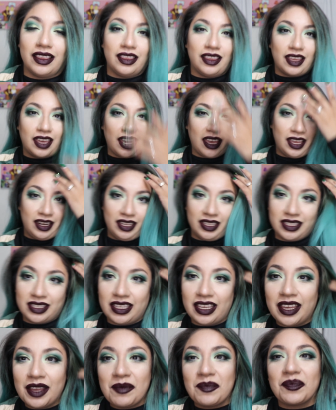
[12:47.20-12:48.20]
That is
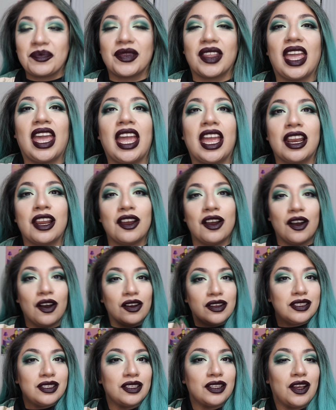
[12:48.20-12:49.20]
it. And
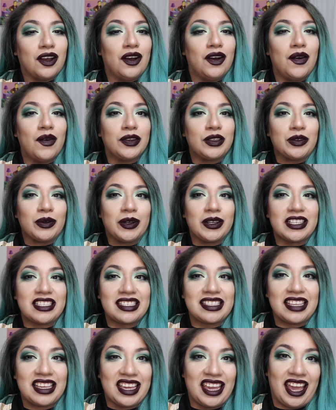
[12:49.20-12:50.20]
also
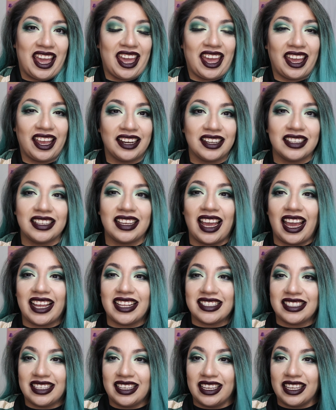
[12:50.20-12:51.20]
towards the end I
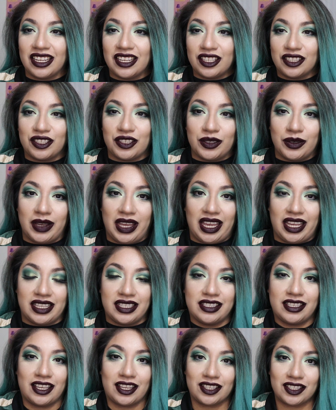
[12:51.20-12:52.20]
did do a
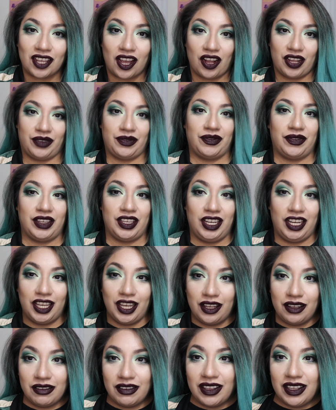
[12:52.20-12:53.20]
TikTok
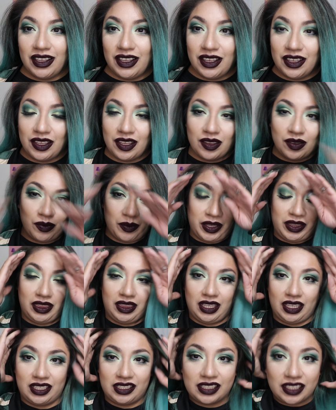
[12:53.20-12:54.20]
video with
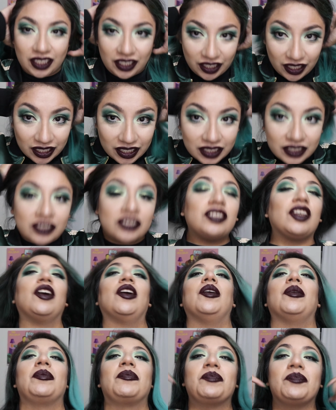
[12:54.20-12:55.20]
this look,
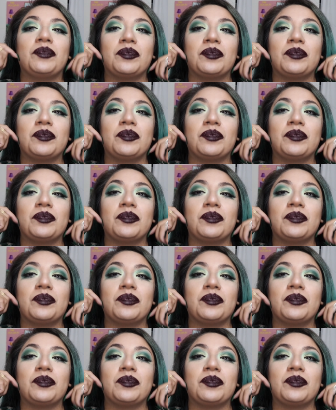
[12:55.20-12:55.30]
so